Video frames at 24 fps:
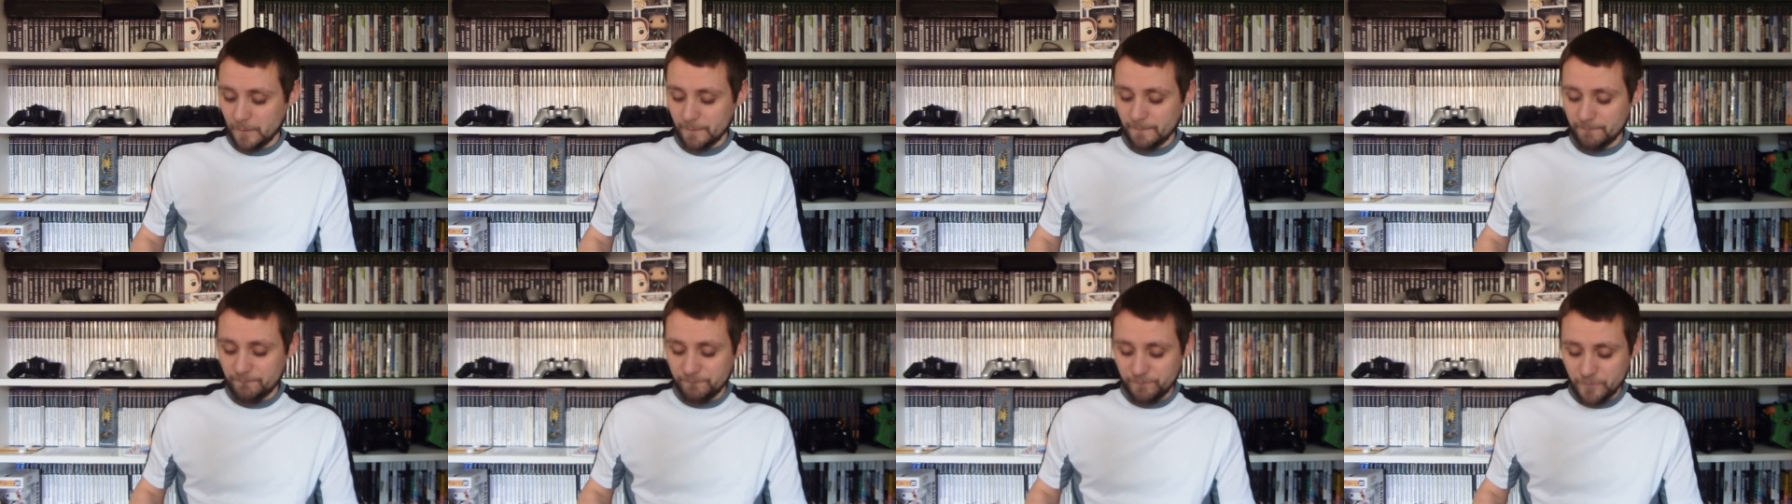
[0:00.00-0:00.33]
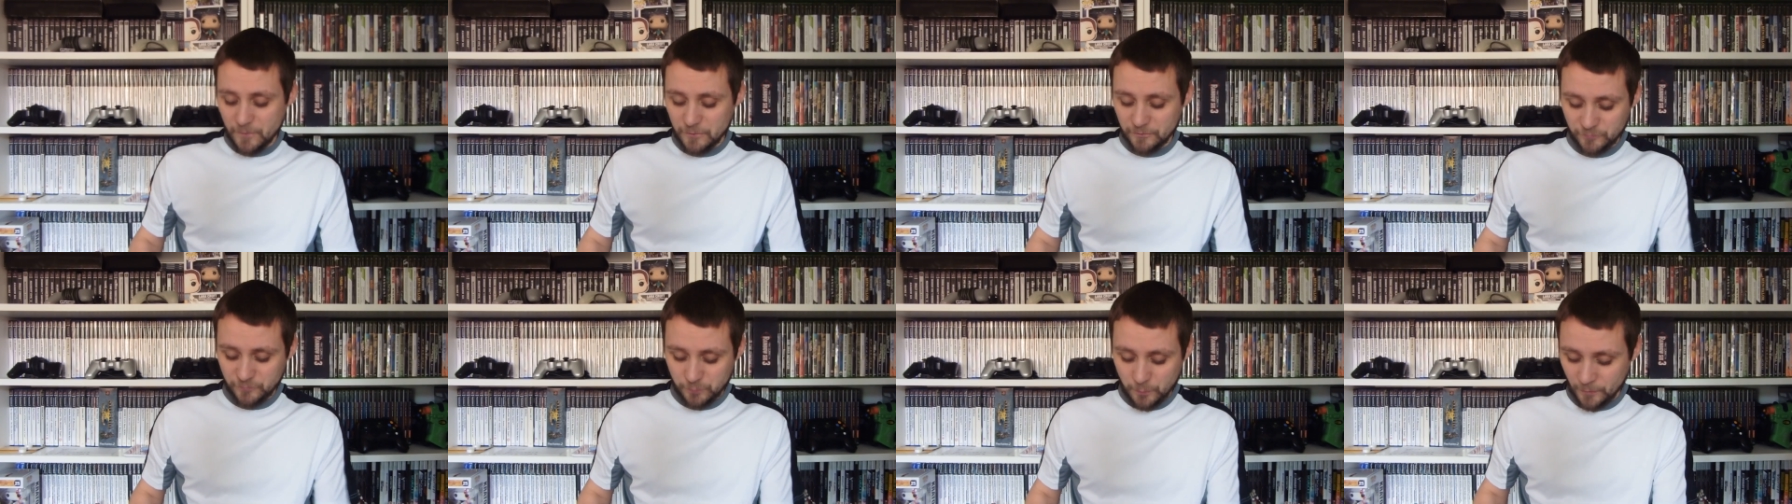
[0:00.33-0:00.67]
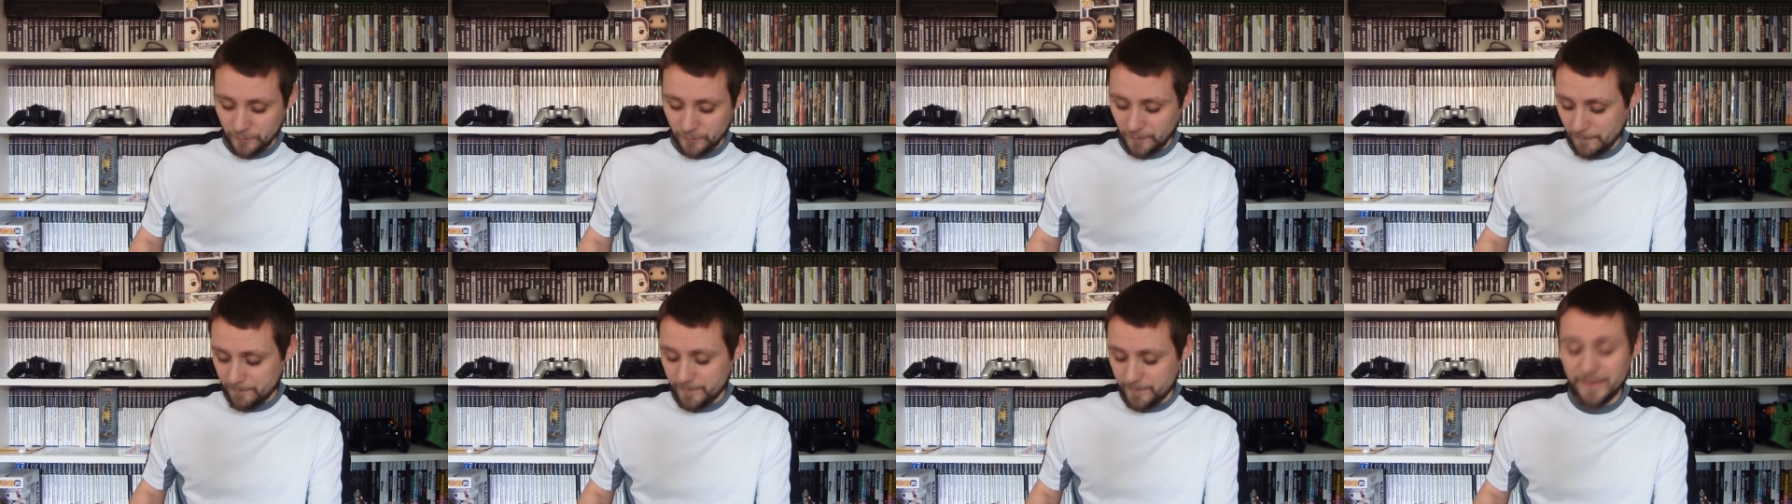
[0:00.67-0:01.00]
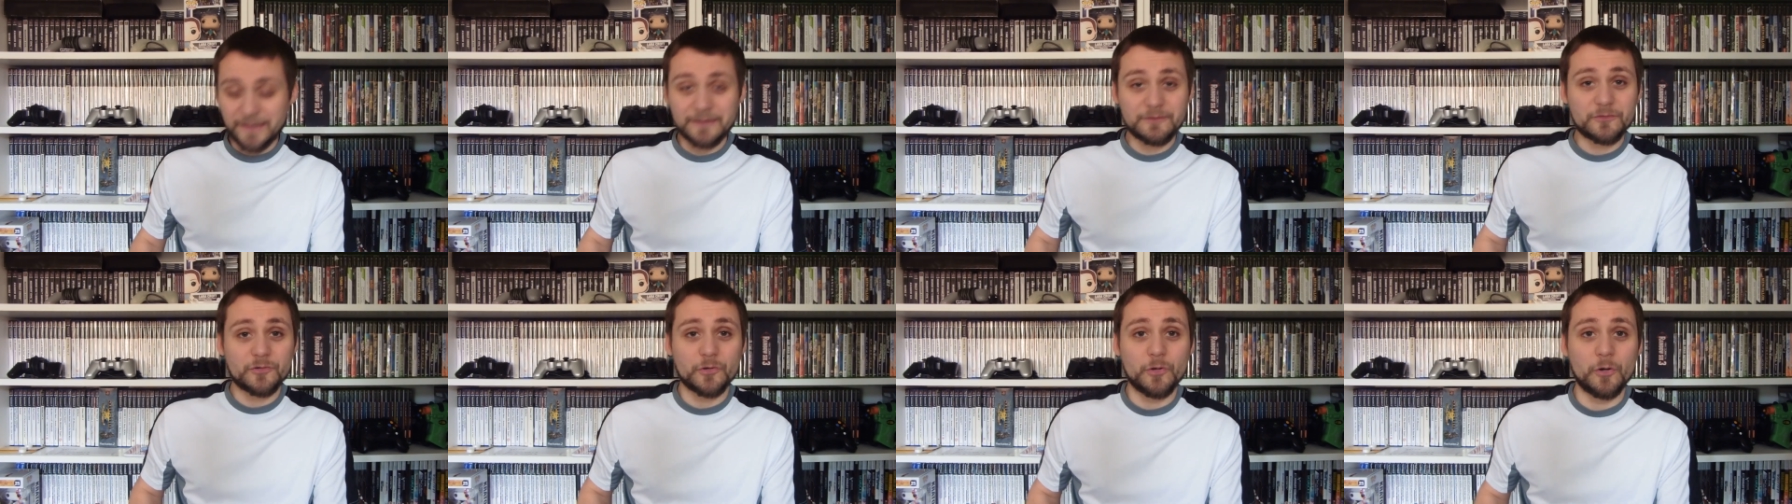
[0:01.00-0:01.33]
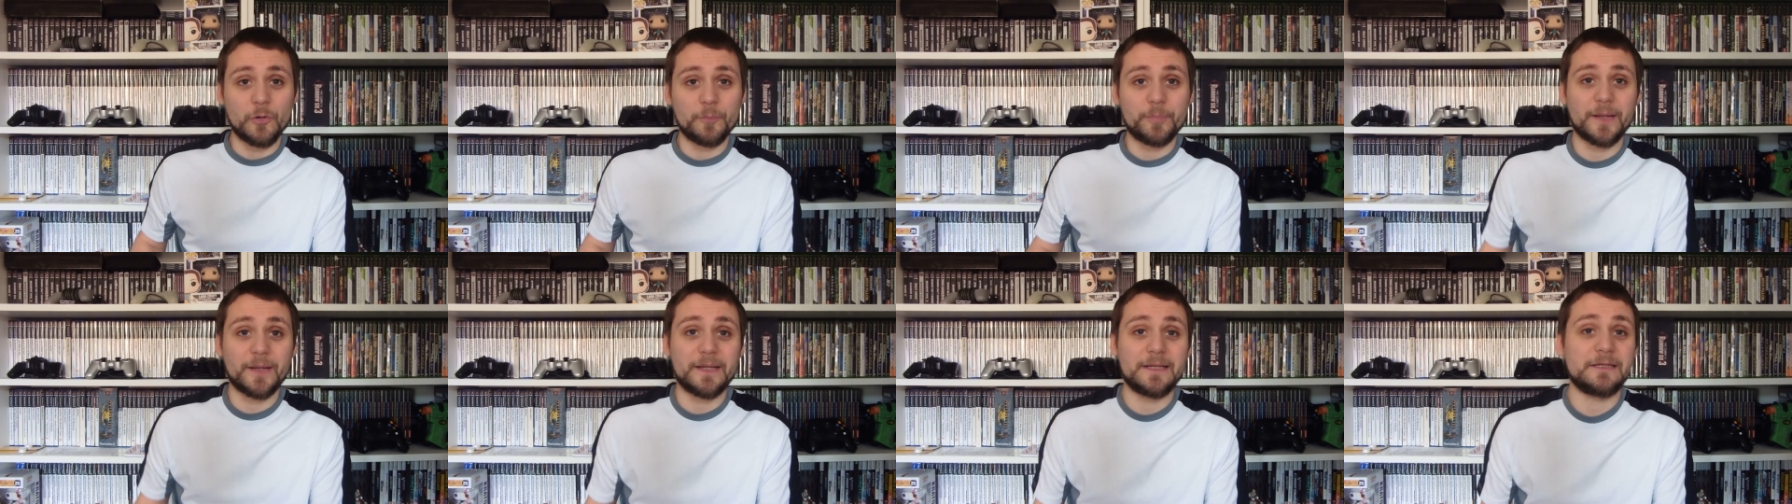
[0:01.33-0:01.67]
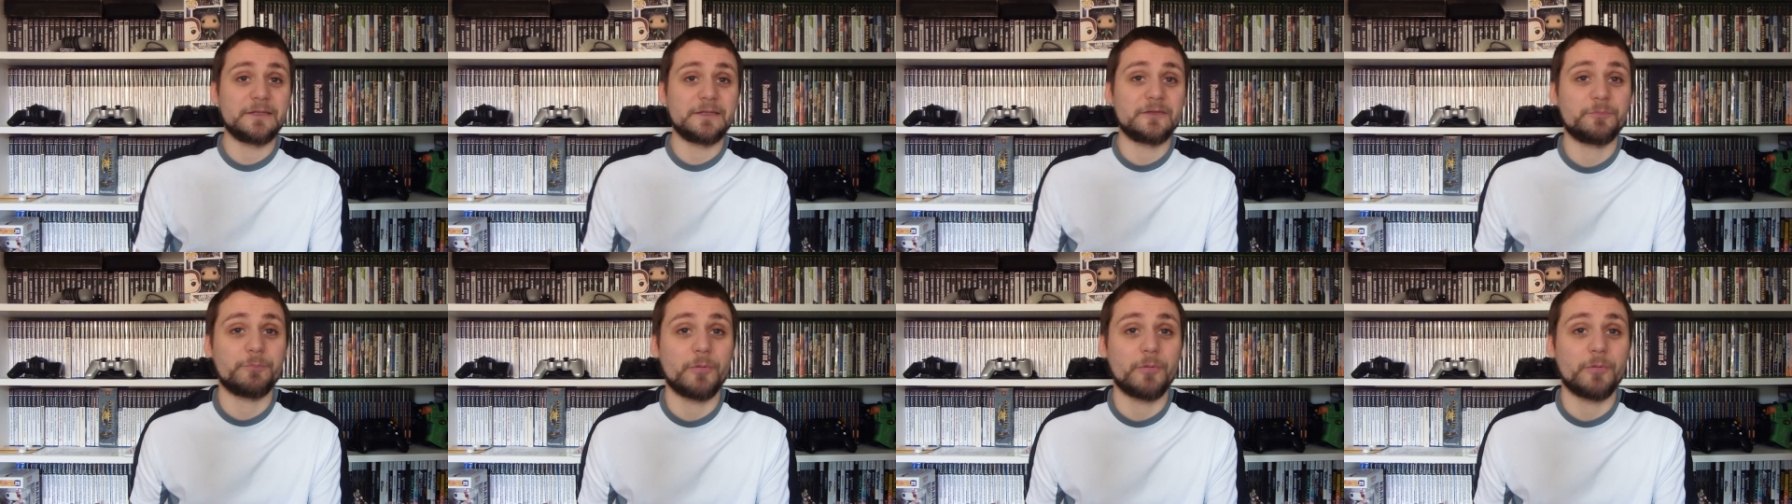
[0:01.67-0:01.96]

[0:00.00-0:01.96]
The first one I picked up is